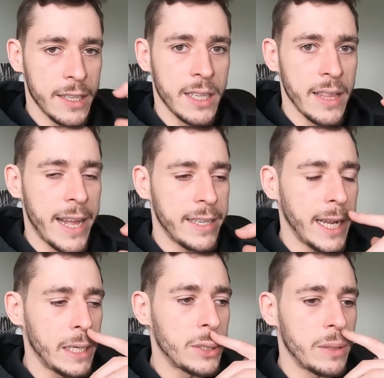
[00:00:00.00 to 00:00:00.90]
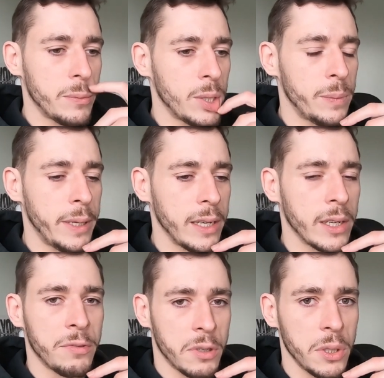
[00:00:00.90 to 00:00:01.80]
this and that date should would be
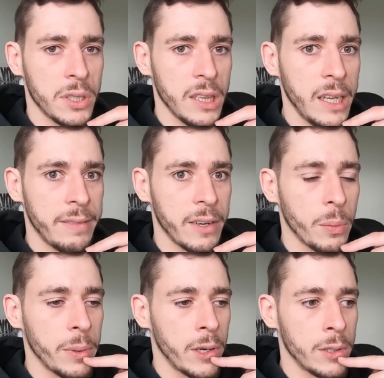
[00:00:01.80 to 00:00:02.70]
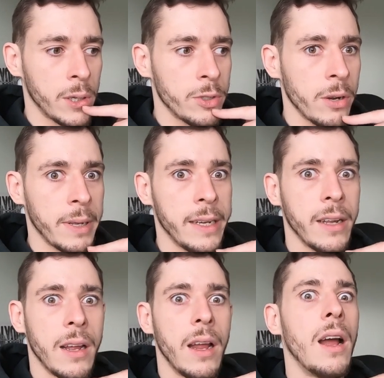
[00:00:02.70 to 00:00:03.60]
good for you to leave and open your dojo." I'm like,